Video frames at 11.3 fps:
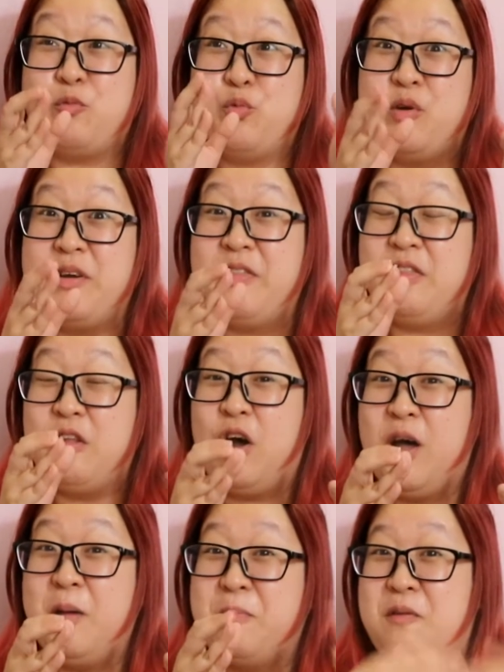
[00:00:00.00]
would
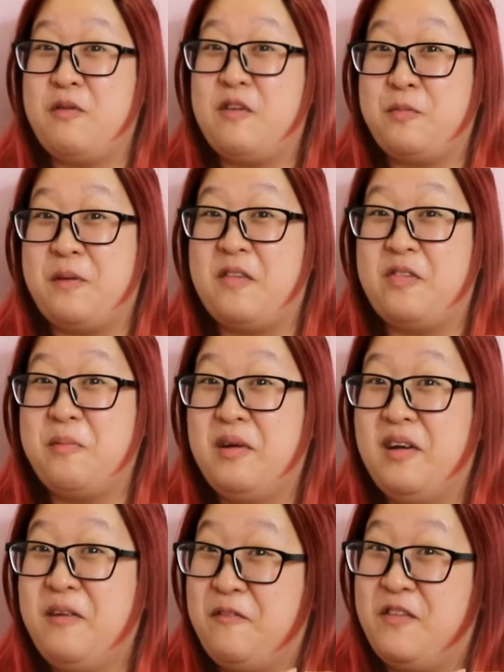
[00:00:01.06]
not be responsible
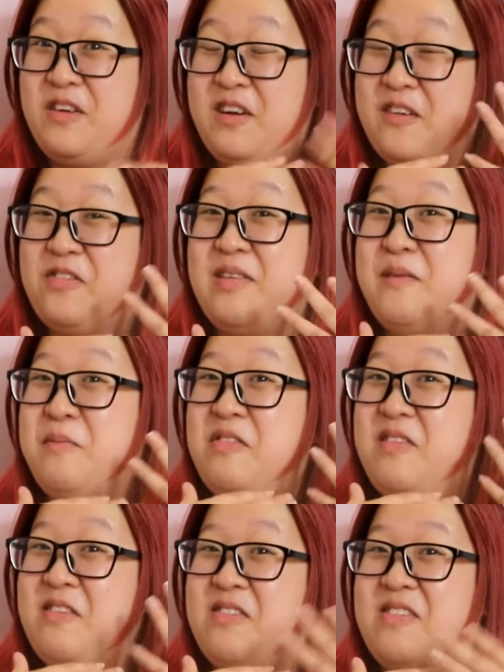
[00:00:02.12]
if your customs
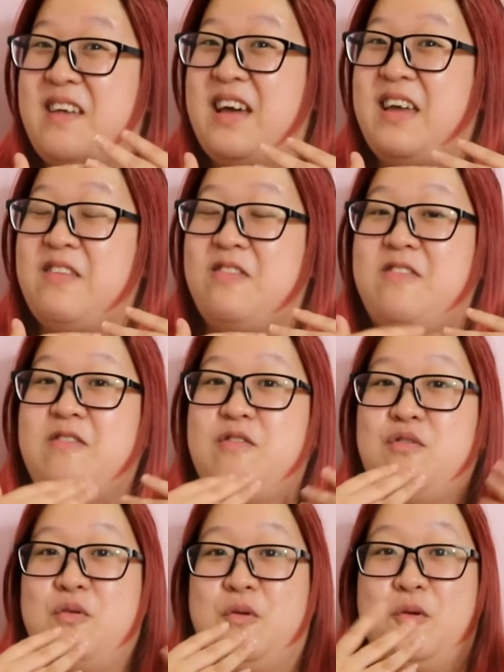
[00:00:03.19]
decides
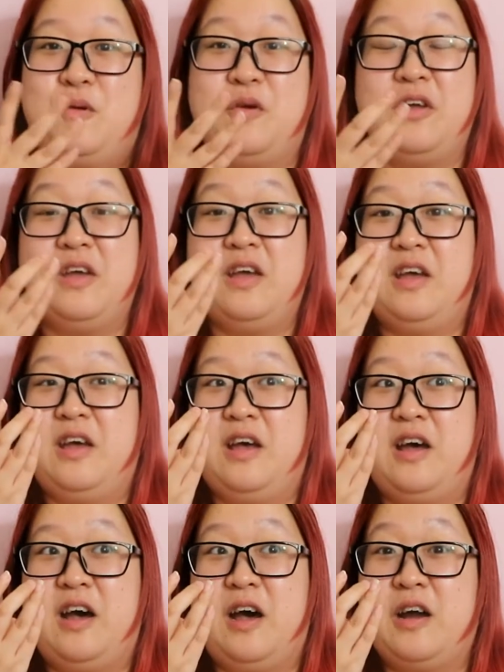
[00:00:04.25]
to
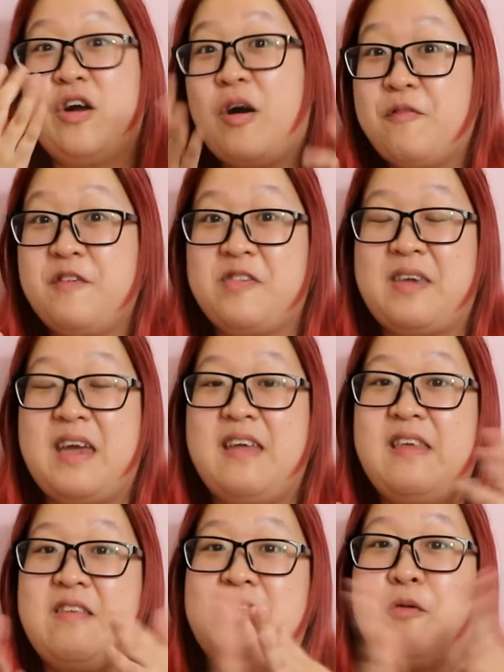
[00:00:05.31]

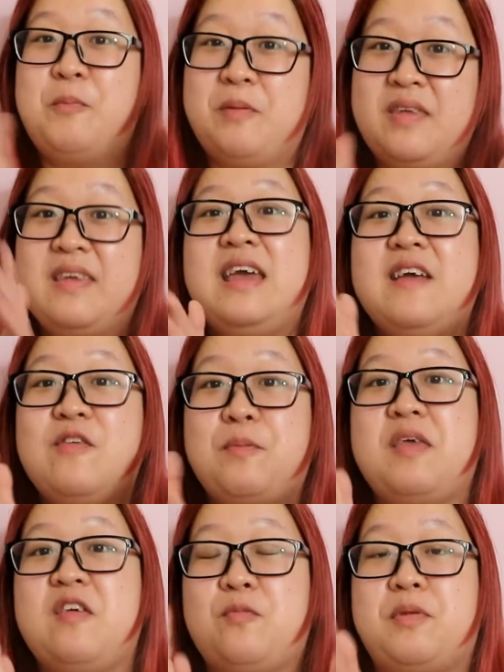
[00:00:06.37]
confiscate it. So please
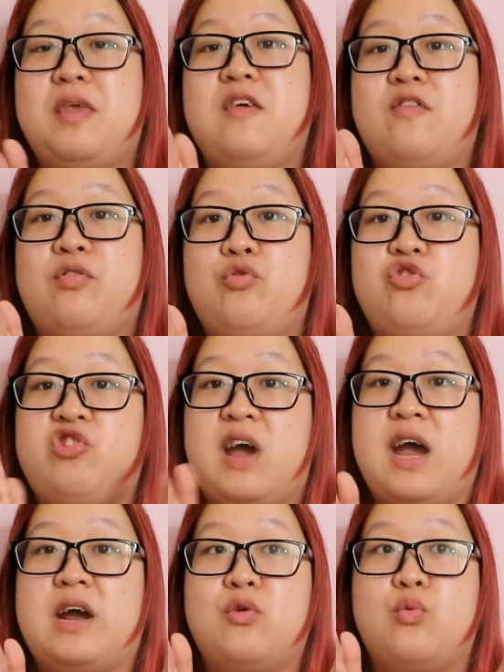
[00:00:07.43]
do
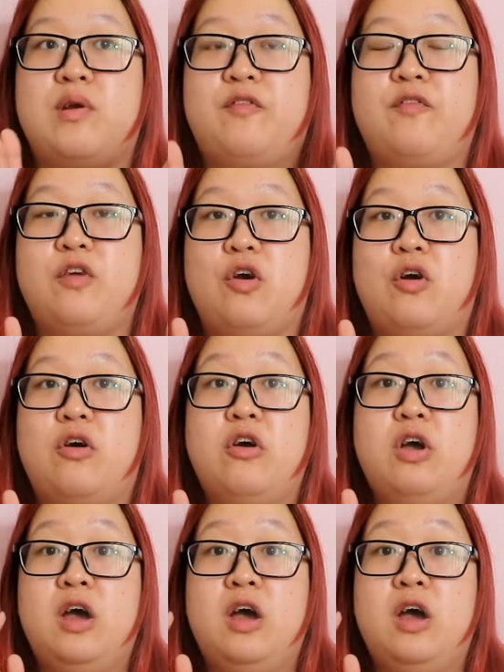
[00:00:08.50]
check with your